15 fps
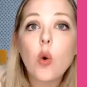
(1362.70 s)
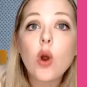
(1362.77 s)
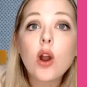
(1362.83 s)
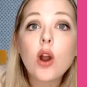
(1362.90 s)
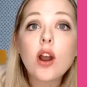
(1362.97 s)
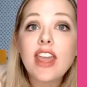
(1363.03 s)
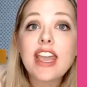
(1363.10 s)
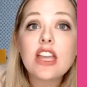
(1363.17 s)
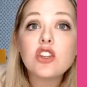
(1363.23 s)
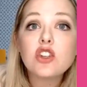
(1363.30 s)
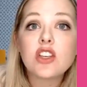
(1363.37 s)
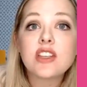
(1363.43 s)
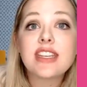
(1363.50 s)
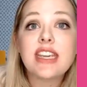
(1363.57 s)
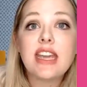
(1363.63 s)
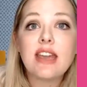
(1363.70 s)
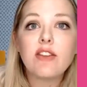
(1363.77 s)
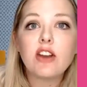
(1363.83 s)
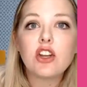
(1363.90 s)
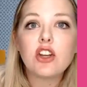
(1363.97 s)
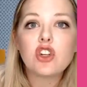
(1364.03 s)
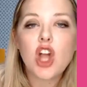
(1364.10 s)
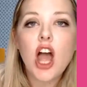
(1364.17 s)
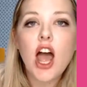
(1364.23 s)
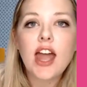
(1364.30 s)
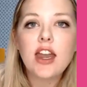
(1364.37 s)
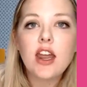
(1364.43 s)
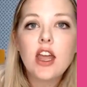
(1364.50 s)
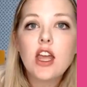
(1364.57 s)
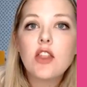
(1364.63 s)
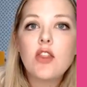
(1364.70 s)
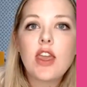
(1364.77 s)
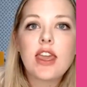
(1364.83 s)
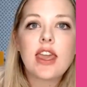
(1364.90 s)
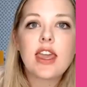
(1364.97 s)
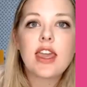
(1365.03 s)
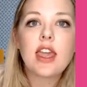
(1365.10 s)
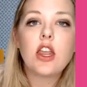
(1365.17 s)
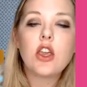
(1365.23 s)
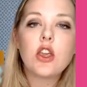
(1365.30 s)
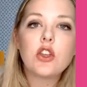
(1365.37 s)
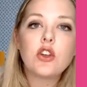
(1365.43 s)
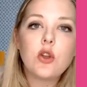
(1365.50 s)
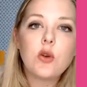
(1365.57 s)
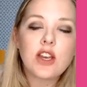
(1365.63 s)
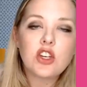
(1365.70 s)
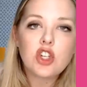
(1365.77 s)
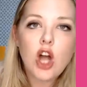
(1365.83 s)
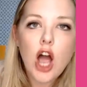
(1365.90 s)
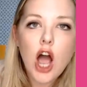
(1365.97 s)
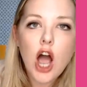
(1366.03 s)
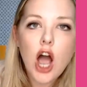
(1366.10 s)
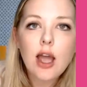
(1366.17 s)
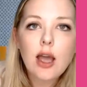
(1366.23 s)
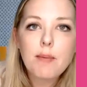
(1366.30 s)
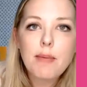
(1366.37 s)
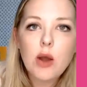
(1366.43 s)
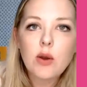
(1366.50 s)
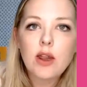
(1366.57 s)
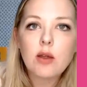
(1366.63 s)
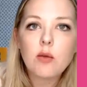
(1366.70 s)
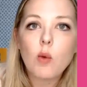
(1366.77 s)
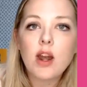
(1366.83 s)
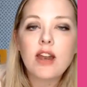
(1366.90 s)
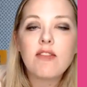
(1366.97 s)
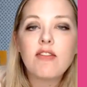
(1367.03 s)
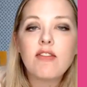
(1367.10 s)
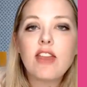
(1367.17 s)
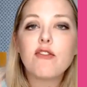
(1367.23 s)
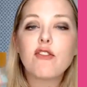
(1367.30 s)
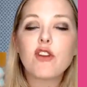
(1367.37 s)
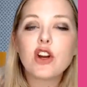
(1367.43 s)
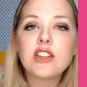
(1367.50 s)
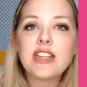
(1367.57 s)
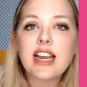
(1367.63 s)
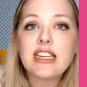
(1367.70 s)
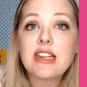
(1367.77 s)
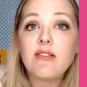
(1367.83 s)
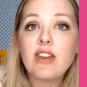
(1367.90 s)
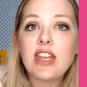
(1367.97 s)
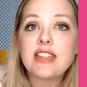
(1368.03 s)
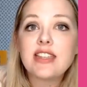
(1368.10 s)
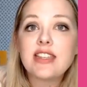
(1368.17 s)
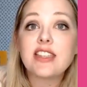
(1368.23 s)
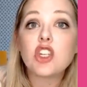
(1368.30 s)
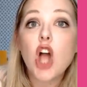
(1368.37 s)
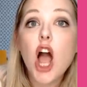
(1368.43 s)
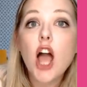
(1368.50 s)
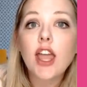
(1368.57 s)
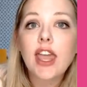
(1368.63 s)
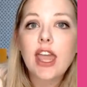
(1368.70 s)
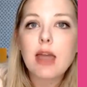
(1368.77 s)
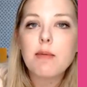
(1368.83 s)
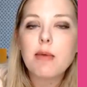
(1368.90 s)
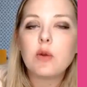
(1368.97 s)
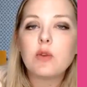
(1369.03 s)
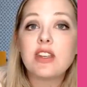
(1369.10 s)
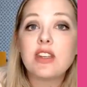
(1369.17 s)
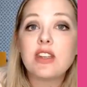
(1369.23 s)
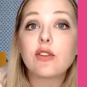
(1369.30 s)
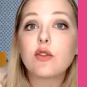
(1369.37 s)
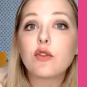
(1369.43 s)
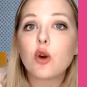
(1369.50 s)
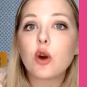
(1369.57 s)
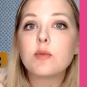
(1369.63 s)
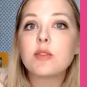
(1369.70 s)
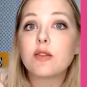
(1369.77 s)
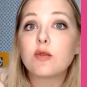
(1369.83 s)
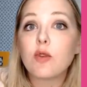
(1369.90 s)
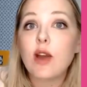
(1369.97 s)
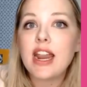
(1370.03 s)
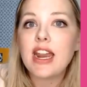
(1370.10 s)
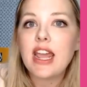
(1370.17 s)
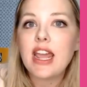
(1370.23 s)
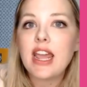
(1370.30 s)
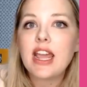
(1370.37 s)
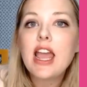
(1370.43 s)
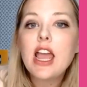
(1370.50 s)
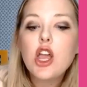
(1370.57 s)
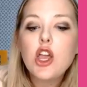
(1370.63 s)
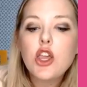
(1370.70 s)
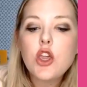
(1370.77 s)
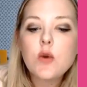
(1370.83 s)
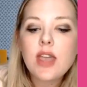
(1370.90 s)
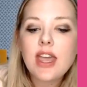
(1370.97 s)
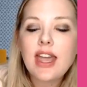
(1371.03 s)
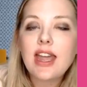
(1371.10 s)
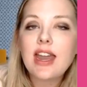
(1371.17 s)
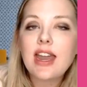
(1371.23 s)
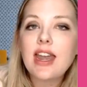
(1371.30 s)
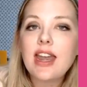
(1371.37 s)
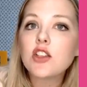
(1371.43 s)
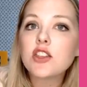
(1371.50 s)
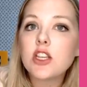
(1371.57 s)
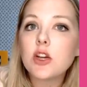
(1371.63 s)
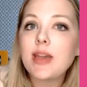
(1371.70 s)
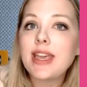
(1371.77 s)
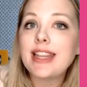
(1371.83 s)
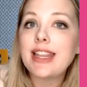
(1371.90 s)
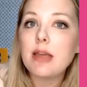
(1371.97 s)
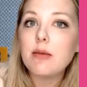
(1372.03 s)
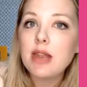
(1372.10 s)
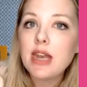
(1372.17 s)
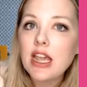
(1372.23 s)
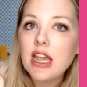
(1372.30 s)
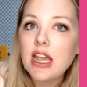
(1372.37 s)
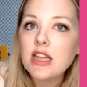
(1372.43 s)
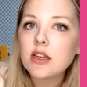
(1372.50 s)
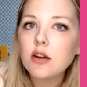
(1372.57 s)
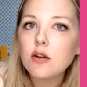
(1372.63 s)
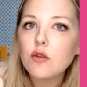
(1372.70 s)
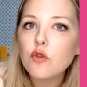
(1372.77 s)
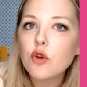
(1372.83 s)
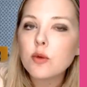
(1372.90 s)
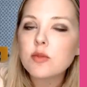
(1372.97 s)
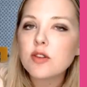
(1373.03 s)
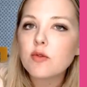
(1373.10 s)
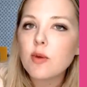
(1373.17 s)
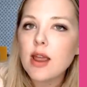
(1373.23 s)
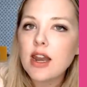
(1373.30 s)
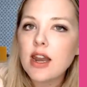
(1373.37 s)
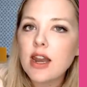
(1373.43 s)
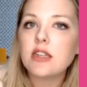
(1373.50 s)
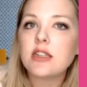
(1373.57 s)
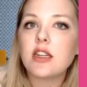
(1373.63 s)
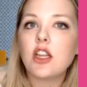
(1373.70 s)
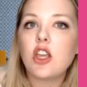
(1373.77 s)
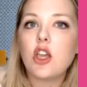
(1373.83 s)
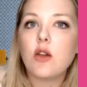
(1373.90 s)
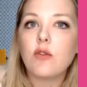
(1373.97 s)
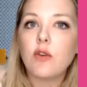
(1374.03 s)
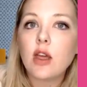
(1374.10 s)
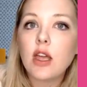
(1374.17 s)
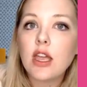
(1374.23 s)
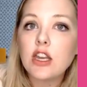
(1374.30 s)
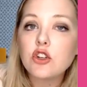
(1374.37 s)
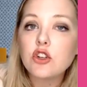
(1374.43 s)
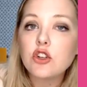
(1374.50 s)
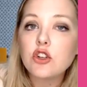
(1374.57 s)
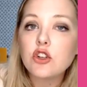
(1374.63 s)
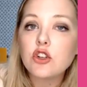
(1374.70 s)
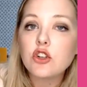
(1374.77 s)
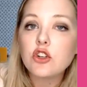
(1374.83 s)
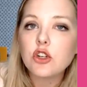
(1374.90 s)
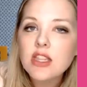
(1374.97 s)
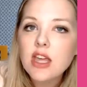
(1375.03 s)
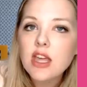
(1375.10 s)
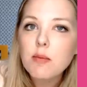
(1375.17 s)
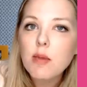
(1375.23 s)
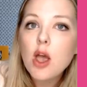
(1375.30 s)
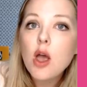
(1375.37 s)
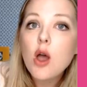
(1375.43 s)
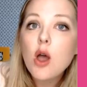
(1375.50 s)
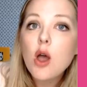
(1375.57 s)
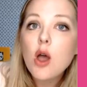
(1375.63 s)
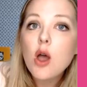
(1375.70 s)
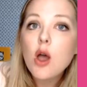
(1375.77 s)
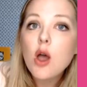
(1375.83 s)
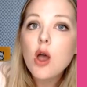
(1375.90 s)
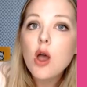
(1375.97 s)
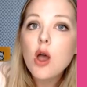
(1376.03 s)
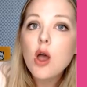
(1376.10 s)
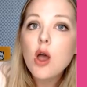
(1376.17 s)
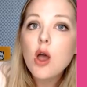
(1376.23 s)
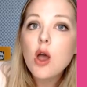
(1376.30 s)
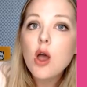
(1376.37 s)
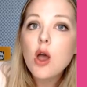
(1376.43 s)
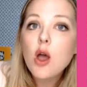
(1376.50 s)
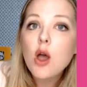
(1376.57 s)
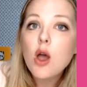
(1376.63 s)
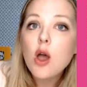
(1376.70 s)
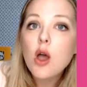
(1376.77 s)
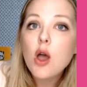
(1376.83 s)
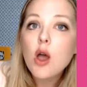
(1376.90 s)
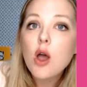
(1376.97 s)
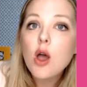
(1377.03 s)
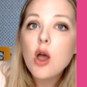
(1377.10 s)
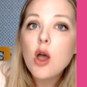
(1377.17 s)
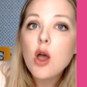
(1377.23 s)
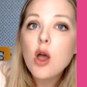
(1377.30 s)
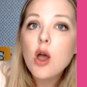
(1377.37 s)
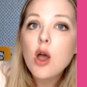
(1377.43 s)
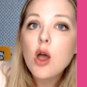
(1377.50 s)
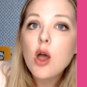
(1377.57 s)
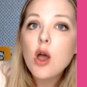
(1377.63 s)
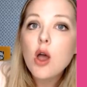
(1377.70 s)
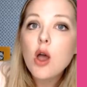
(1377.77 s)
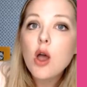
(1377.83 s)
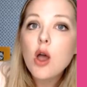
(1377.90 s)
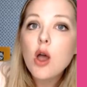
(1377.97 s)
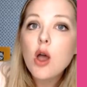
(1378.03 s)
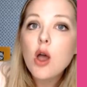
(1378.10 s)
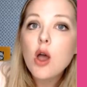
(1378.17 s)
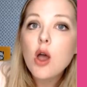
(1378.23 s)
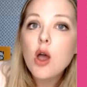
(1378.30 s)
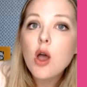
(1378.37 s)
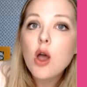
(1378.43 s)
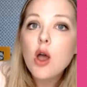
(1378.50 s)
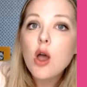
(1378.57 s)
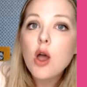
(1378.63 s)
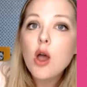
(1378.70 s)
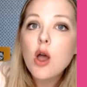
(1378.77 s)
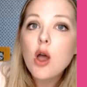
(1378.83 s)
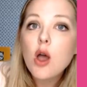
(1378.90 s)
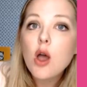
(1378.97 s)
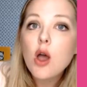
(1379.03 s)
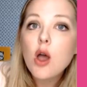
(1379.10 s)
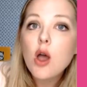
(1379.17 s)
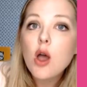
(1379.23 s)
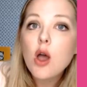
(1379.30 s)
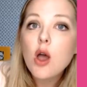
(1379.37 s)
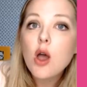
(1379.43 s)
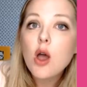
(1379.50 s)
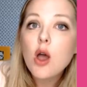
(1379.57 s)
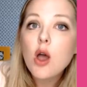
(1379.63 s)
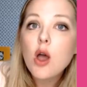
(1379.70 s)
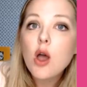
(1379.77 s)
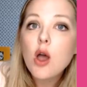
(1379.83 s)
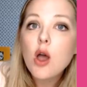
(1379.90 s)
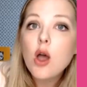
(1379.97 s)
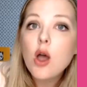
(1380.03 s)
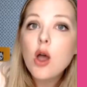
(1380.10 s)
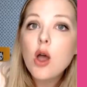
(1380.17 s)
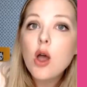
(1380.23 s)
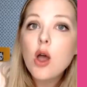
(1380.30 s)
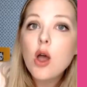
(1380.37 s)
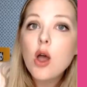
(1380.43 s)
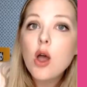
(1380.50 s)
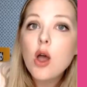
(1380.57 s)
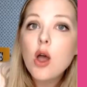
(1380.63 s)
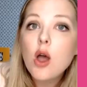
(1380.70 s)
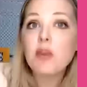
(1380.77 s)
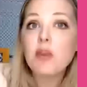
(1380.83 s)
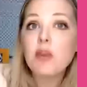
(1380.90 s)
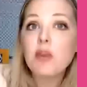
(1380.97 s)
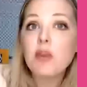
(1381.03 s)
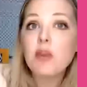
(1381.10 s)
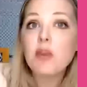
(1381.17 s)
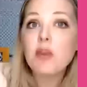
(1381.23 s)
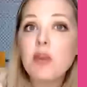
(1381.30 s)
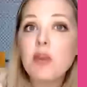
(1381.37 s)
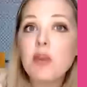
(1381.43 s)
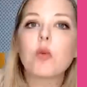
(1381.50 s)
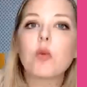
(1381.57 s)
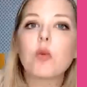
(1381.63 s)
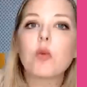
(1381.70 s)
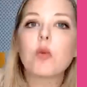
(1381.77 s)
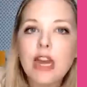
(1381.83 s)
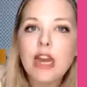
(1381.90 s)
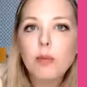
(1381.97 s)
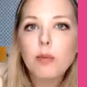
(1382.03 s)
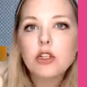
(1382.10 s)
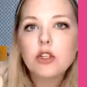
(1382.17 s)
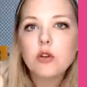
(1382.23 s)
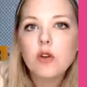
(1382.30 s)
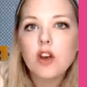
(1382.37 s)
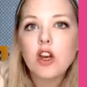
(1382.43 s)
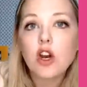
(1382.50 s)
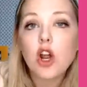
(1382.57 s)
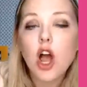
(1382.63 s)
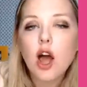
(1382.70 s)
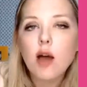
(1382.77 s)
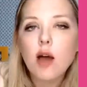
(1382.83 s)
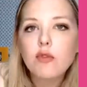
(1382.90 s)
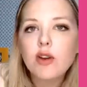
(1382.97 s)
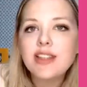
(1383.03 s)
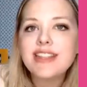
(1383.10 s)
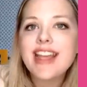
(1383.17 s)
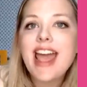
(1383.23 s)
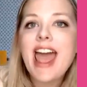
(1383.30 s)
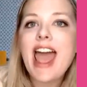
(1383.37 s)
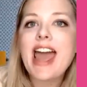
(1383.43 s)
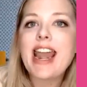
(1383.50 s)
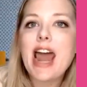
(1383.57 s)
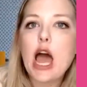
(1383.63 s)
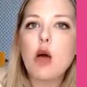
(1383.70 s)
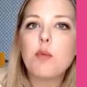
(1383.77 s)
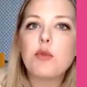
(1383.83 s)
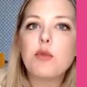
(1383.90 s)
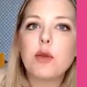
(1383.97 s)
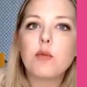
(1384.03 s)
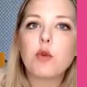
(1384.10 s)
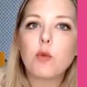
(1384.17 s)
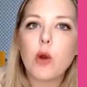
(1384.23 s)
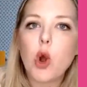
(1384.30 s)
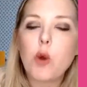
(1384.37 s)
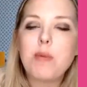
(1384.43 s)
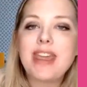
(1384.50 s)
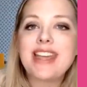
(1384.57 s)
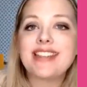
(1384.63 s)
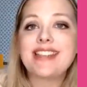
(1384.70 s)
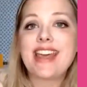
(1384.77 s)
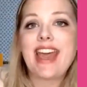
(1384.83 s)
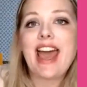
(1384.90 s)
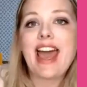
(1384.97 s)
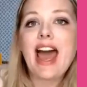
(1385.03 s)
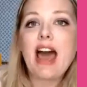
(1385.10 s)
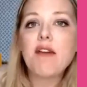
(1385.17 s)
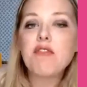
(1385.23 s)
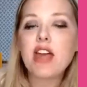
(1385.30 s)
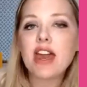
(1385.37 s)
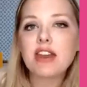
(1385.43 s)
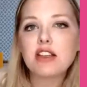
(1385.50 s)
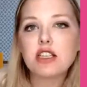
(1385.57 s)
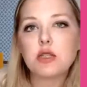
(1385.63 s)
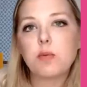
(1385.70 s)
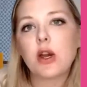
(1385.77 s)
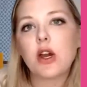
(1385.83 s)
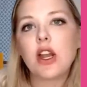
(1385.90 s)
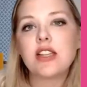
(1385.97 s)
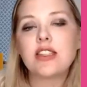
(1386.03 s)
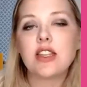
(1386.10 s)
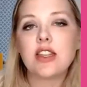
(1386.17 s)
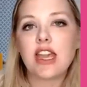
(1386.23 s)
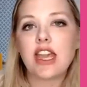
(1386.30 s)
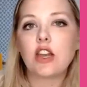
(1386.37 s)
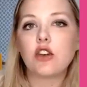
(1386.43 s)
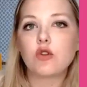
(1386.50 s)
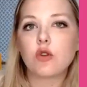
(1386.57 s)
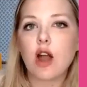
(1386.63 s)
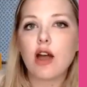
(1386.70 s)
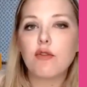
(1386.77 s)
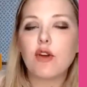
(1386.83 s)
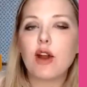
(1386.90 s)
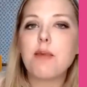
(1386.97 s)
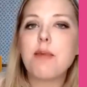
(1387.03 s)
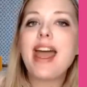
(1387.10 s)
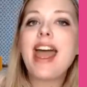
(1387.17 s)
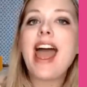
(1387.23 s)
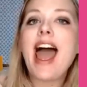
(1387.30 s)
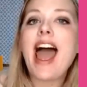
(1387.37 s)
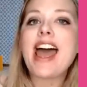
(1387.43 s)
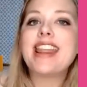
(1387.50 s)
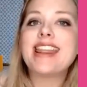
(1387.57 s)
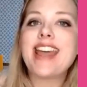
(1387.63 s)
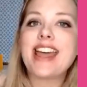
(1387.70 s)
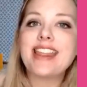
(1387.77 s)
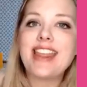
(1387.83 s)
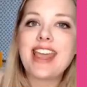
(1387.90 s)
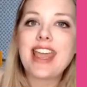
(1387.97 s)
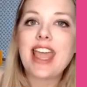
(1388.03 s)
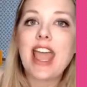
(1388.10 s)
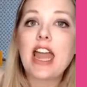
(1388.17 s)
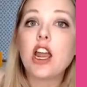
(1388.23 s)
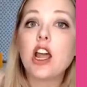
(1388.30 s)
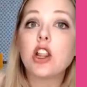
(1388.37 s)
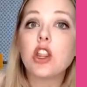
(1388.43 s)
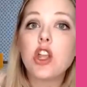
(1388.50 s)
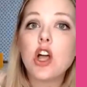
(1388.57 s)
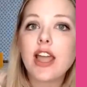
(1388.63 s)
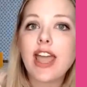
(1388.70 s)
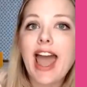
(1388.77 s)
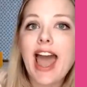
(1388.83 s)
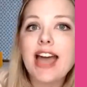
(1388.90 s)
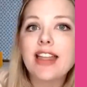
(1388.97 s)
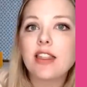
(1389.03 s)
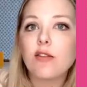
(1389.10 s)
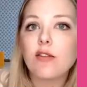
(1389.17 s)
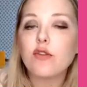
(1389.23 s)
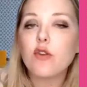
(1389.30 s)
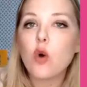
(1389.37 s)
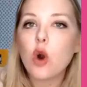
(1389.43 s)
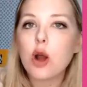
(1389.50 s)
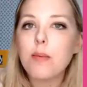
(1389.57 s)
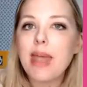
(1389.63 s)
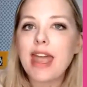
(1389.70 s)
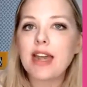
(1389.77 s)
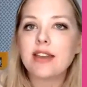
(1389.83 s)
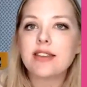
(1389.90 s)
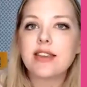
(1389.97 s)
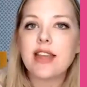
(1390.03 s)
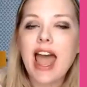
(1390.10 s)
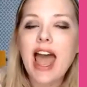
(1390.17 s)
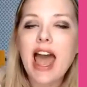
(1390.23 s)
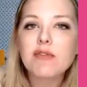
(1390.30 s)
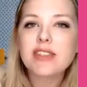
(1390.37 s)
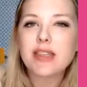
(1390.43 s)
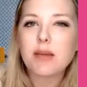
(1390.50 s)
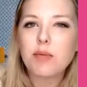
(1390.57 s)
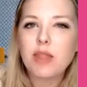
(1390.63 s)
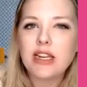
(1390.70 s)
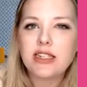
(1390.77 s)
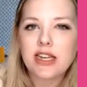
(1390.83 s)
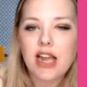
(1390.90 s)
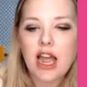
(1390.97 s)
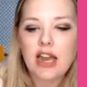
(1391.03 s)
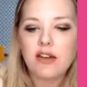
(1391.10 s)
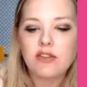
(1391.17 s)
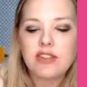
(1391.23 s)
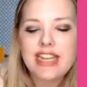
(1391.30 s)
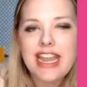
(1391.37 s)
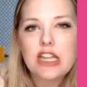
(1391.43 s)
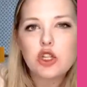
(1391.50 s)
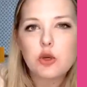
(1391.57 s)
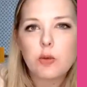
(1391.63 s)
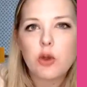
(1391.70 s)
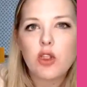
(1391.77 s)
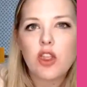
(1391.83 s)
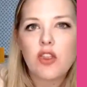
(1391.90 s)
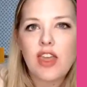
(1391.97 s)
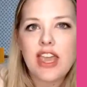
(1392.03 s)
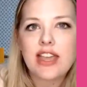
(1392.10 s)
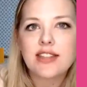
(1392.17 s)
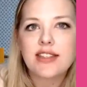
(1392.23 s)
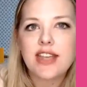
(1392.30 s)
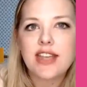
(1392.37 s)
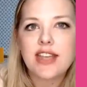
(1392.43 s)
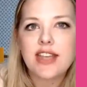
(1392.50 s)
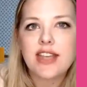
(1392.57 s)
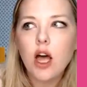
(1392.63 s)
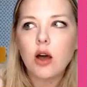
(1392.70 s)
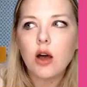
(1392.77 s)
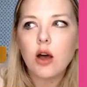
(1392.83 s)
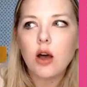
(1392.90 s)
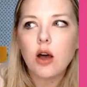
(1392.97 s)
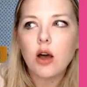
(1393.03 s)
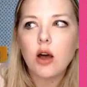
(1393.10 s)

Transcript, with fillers: or they can just give it a shot. You can talk about it. One of the first activities is talking about different forms of writing. You can also eliminate certain forms of writing until you've introduced them, or you can just let you get a stab at it. Maybe not do so great at it, but gives you a great opportunity to conference and help them grow, because they have that experience that they can draw from, and then they can look at the form and have something to kind of tangible that they can say, oh,